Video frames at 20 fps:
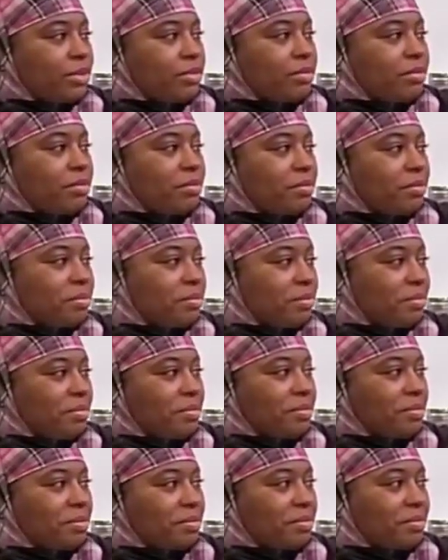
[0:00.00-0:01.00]

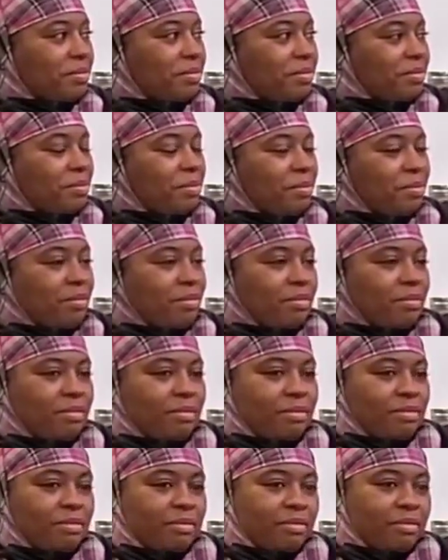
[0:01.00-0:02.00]

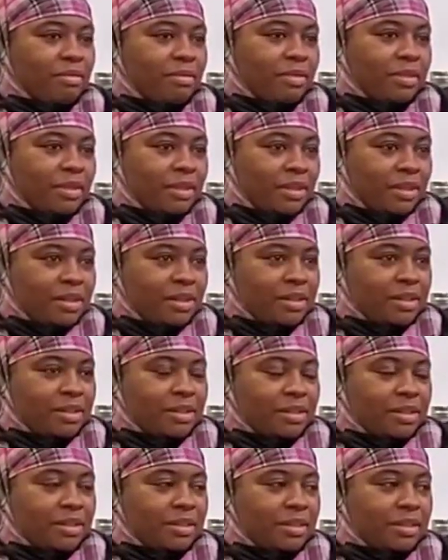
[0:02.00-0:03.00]

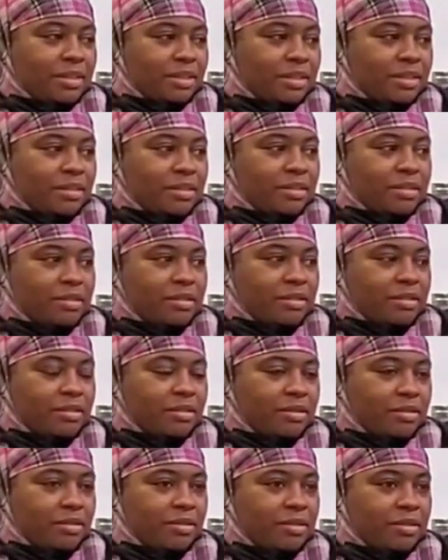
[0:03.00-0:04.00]

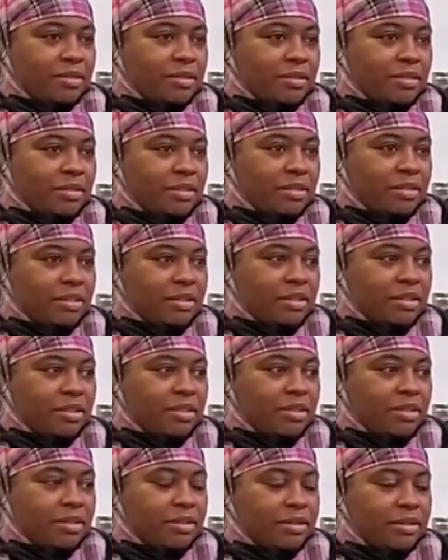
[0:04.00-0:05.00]

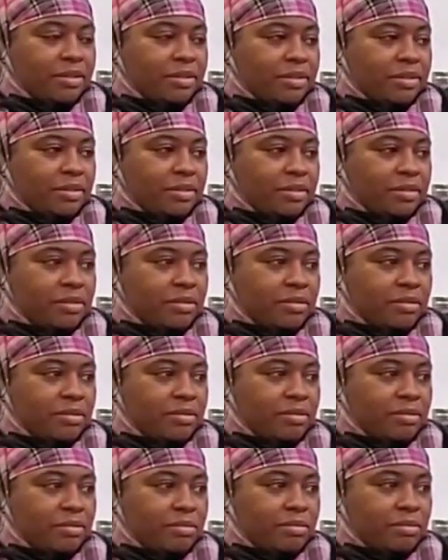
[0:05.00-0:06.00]

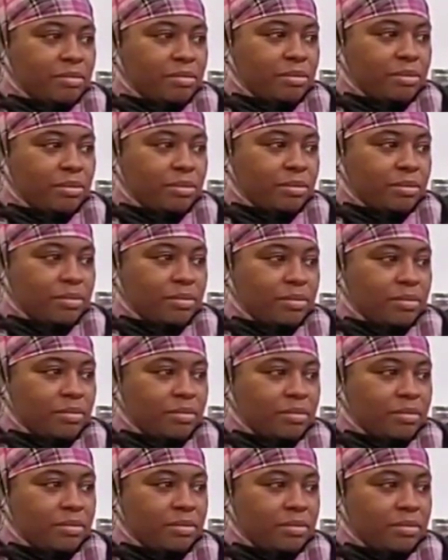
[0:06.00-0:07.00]

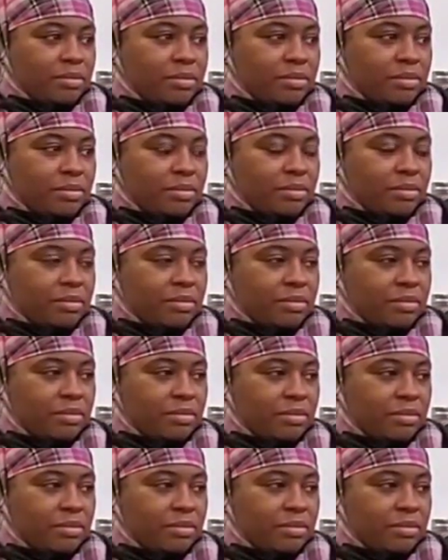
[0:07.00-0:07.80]
(not speaking)